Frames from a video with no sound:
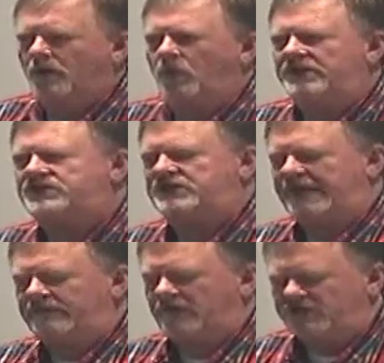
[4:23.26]
We
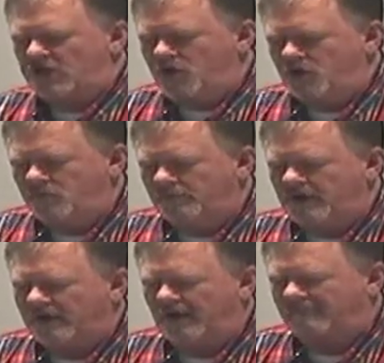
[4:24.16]
see the
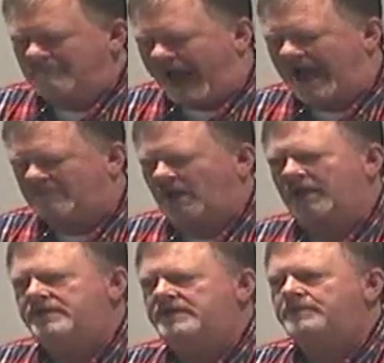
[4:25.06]
doom of
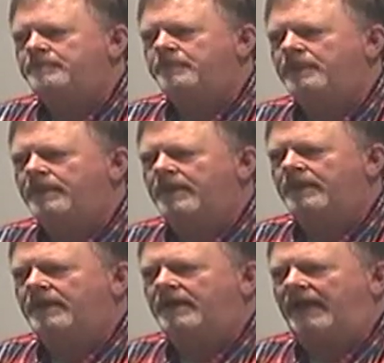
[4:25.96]
Babylon
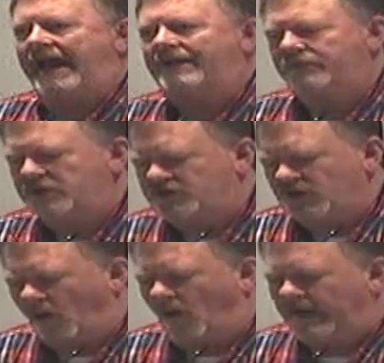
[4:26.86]
and the
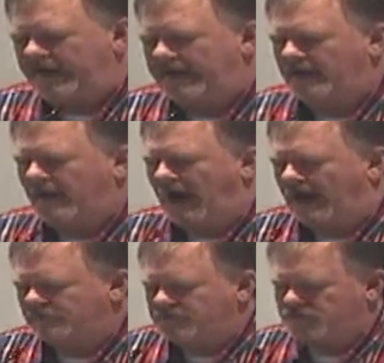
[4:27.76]
joy
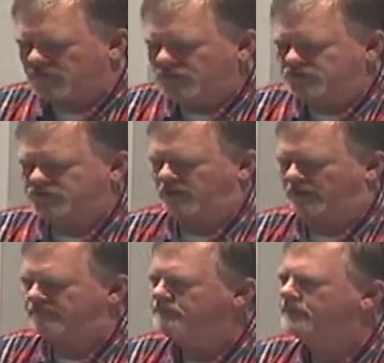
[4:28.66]
of
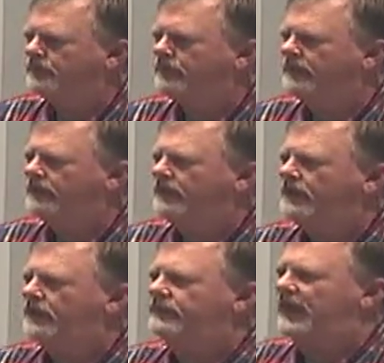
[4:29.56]
Jerusalem.
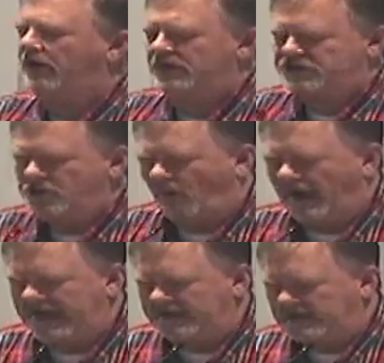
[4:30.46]
There is
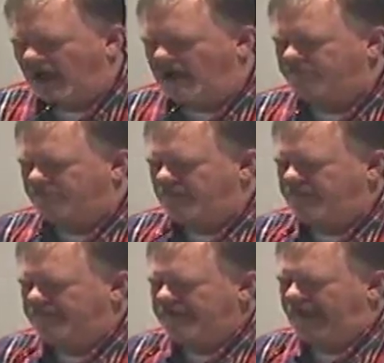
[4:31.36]
great
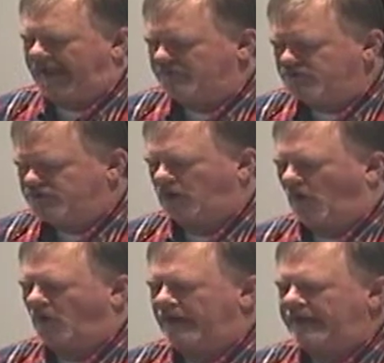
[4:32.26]
comfort and
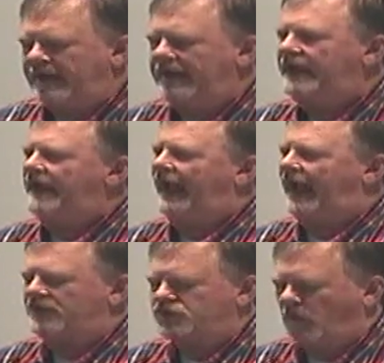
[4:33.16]
joy
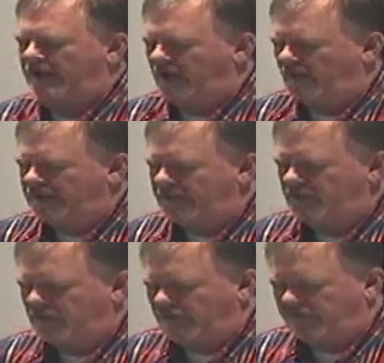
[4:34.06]
as we look
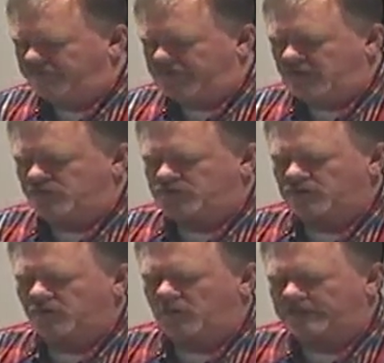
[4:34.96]
into the
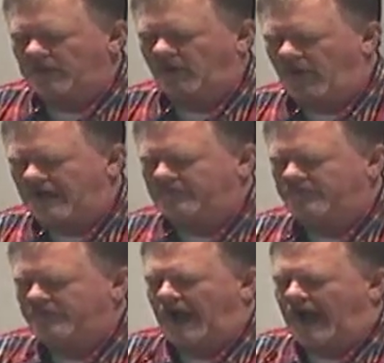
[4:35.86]
future with the love
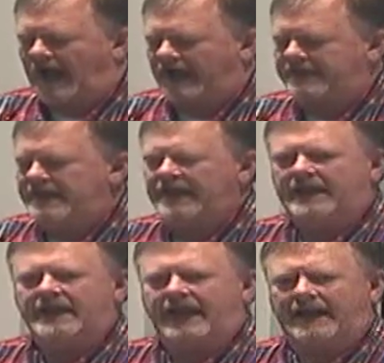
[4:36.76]
of God
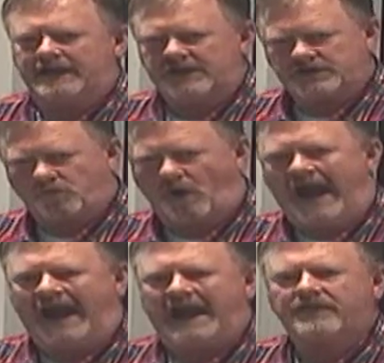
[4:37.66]
and His
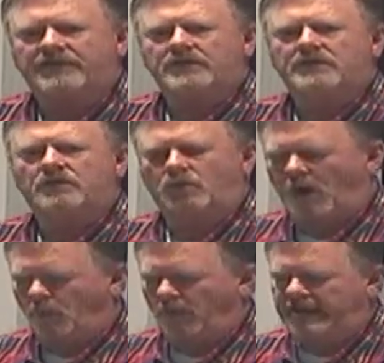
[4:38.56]
wrath
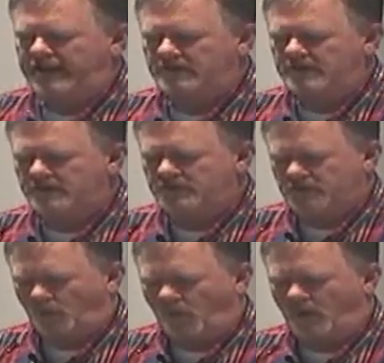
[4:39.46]
rolled
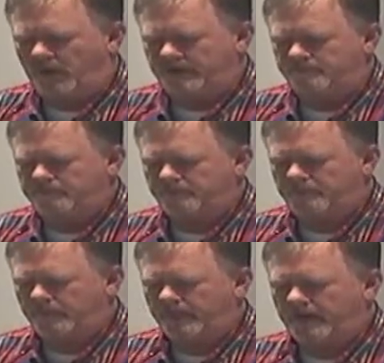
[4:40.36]
into one.
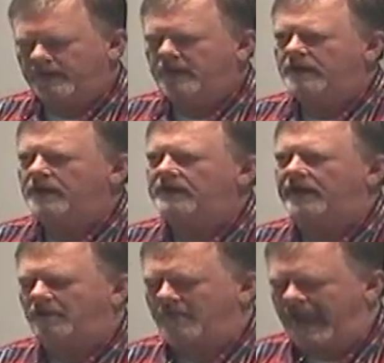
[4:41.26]

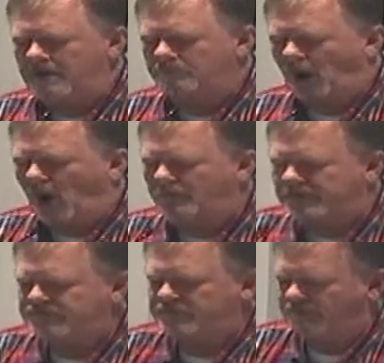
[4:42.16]
Now, the main
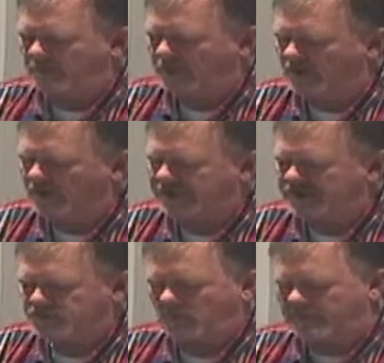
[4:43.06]
purpose of the book,
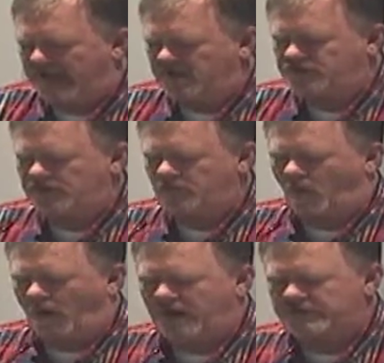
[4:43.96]
as we mentioned,
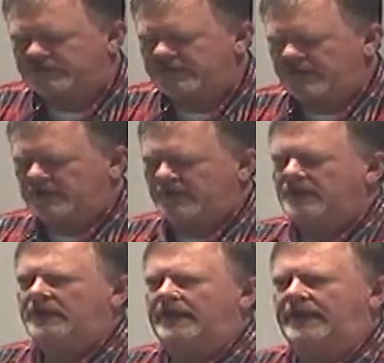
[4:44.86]
was
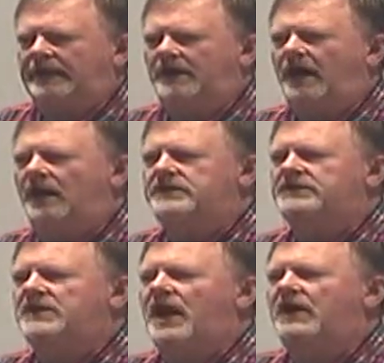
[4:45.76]
in
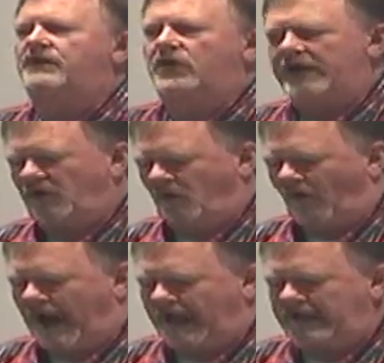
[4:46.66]
uncovering
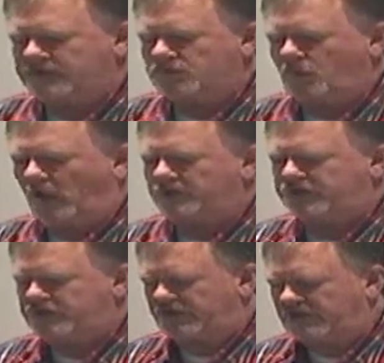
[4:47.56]
Christ,
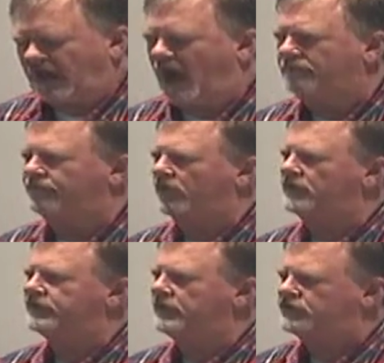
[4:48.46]
was to
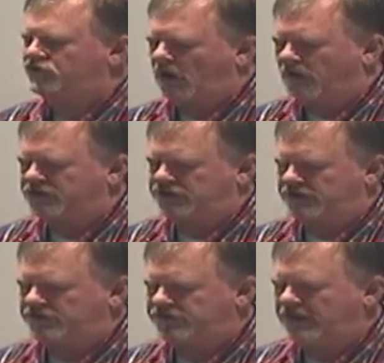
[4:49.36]
comfort the
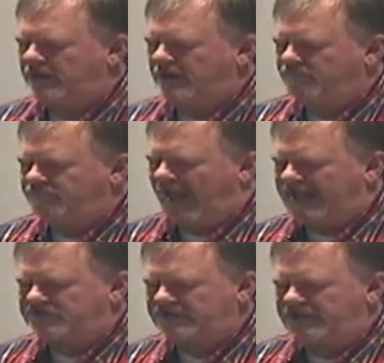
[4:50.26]
churches
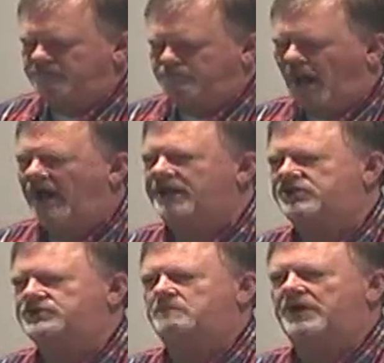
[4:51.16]
facing
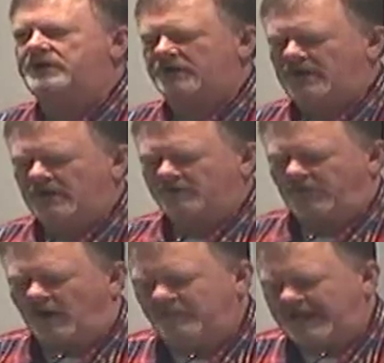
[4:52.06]
punishment
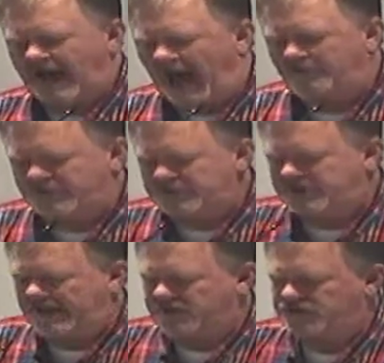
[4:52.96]
from the
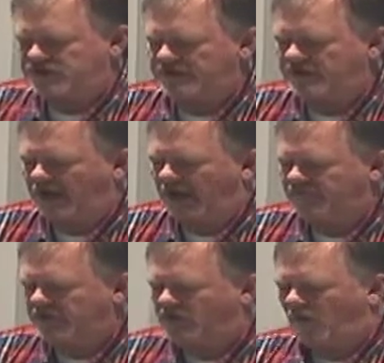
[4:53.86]
opposition
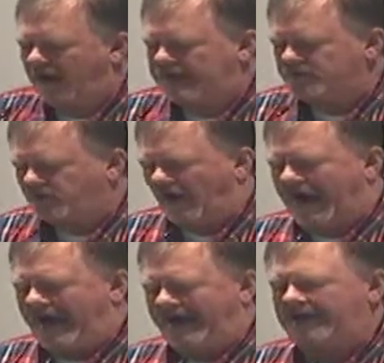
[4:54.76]
of the great
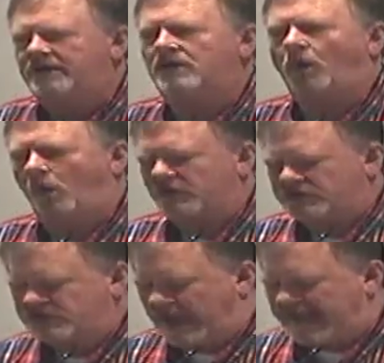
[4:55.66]
dragon or
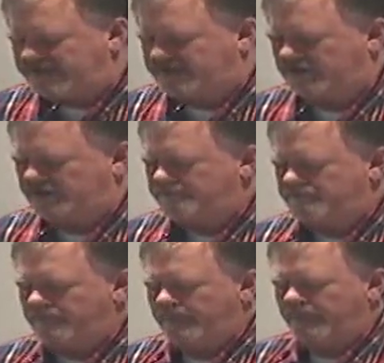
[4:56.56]

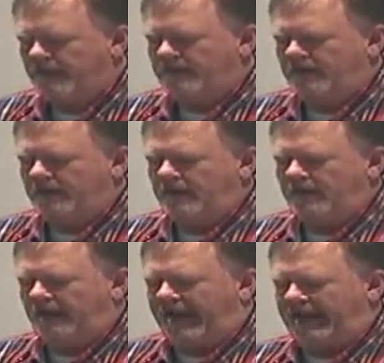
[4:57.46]
Satan,
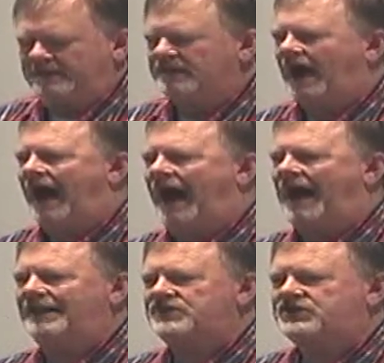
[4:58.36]
and
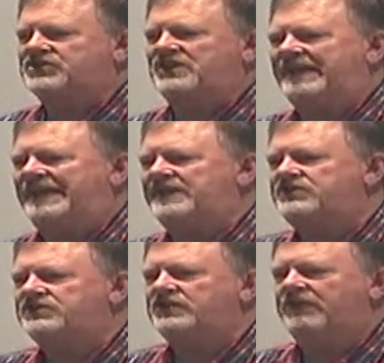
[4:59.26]
God
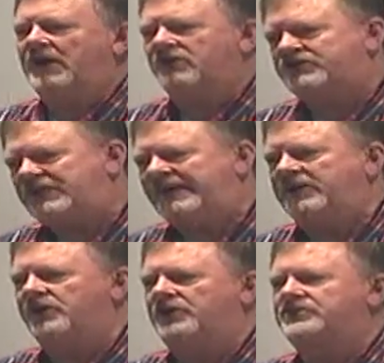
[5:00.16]
sees their
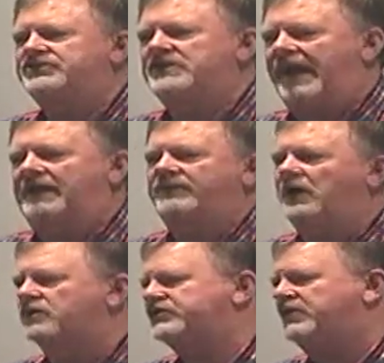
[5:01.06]
tears and
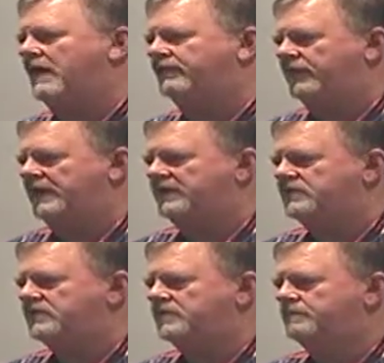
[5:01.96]
their
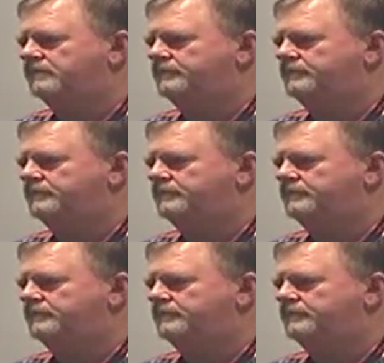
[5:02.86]
sufferings.